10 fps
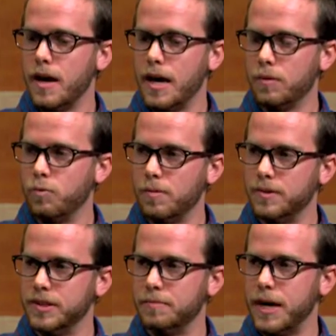a
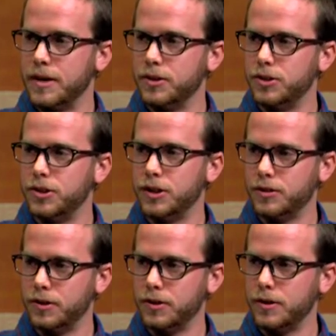women's battered
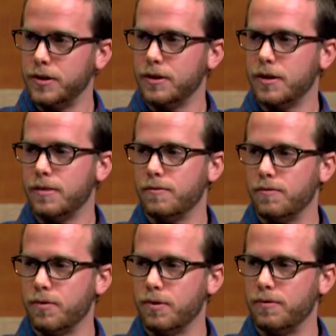shelter
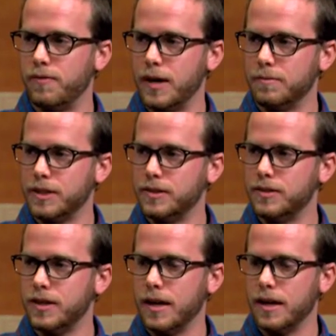for
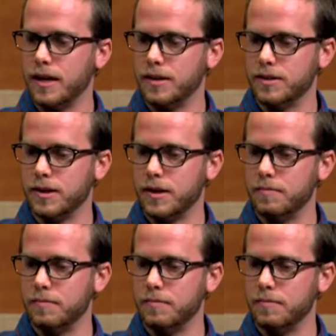families, and